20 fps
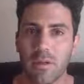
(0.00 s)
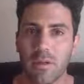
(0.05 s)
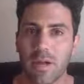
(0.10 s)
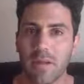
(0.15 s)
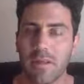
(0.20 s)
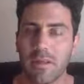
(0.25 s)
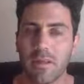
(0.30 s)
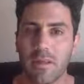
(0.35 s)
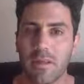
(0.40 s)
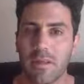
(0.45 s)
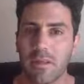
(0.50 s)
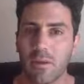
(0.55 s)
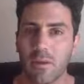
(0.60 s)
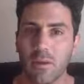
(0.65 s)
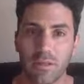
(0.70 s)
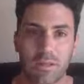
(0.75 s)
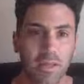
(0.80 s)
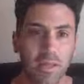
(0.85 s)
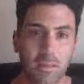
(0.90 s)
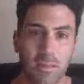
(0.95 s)
anything,
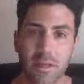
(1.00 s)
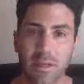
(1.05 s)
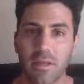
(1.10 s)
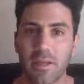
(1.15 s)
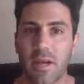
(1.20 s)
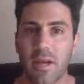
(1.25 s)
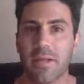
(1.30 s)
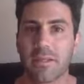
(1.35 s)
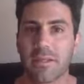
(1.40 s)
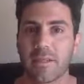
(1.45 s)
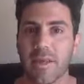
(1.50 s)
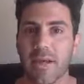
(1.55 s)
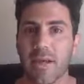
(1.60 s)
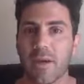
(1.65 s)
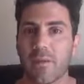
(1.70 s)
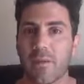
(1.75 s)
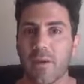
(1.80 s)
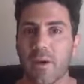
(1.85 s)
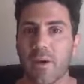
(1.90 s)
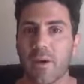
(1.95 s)
or send money to any
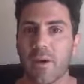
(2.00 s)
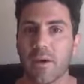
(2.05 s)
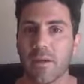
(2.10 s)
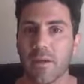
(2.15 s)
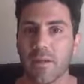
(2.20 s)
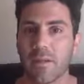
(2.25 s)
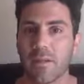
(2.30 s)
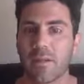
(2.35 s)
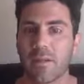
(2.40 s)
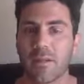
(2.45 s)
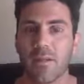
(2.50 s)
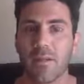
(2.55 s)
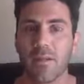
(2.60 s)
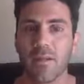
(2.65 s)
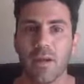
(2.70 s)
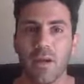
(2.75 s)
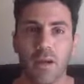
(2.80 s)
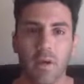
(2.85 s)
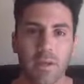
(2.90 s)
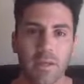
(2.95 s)
site where the
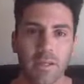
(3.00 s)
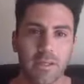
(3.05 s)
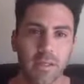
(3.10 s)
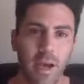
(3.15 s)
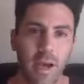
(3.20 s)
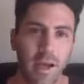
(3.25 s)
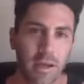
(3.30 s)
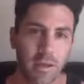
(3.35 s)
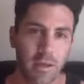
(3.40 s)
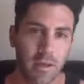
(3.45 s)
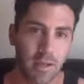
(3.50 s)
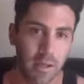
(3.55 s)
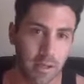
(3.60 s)
CEO is not